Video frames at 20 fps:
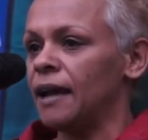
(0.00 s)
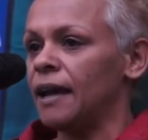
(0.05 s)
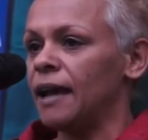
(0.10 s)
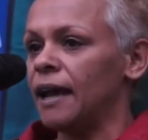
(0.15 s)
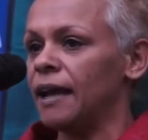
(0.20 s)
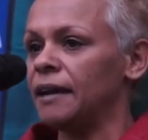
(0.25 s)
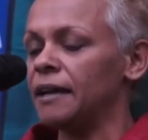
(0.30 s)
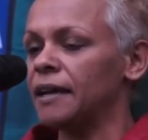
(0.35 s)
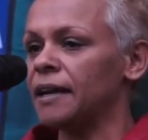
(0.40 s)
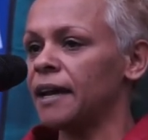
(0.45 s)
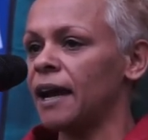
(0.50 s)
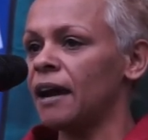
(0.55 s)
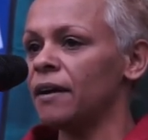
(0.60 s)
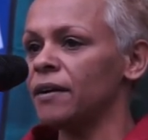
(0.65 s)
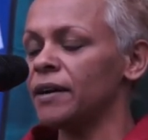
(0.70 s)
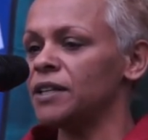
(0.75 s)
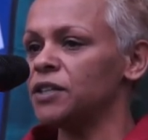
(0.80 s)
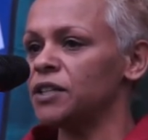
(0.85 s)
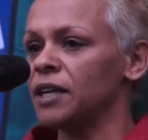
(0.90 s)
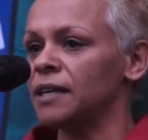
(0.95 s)
and
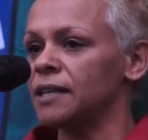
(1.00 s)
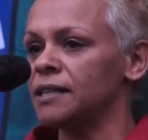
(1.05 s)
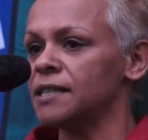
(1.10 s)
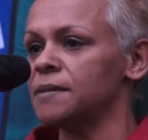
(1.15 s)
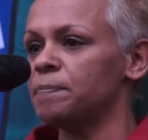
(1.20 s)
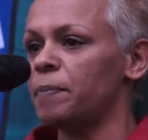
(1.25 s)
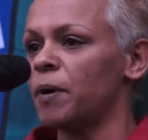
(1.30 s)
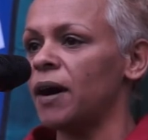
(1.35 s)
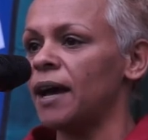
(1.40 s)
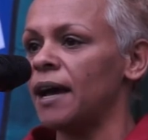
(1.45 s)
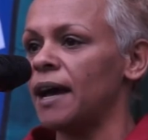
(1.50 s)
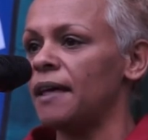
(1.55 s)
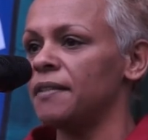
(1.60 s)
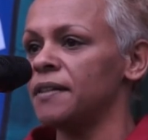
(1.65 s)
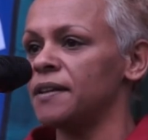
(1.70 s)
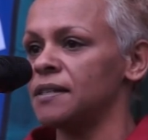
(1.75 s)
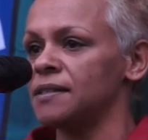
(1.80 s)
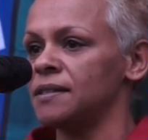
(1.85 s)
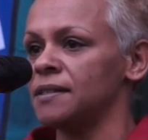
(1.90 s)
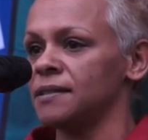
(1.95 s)
encourage and inspire
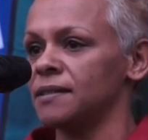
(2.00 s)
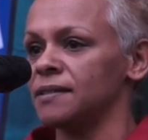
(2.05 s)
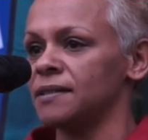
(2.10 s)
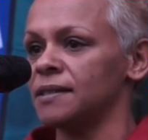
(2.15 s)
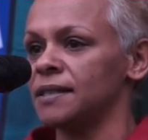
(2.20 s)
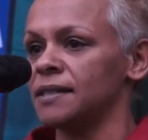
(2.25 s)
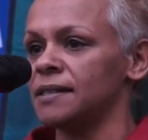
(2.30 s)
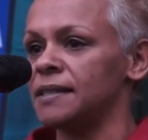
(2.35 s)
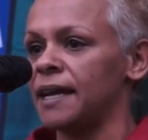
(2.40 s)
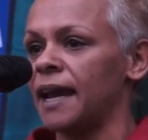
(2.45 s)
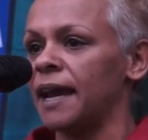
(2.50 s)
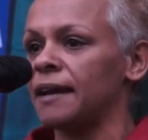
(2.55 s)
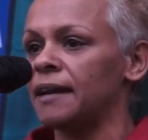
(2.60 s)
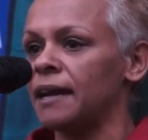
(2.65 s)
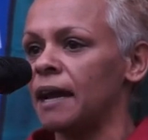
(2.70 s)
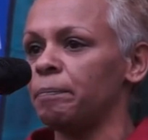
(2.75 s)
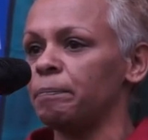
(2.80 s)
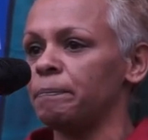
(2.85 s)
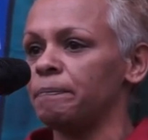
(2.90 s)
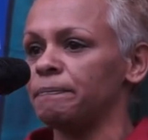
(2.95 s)
others to stand
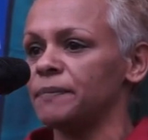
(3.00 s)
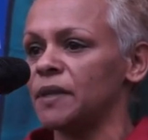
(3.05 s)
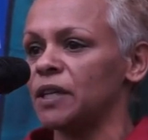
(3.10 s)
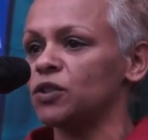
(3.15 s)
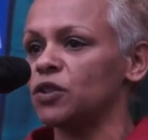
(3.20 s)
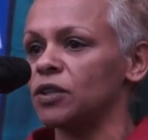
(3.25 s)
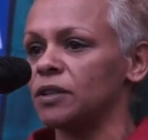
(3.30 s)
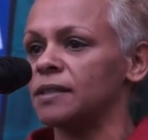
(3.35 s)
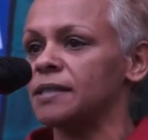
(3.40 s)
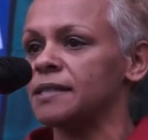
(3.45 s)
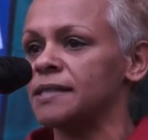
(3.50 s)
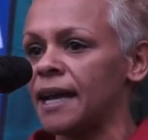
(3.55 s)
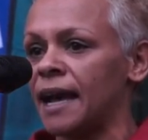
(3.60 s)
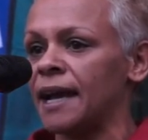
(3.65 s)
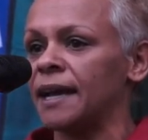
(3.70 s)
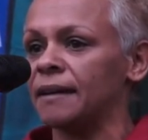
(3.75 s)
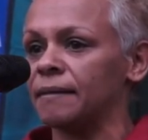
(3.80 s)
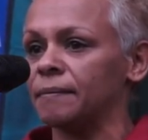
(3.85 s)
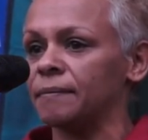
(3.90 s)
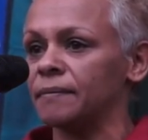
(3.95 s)
up and do the
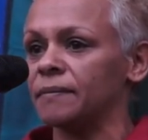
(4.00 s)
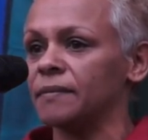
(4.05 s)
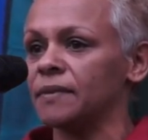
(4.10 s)
same.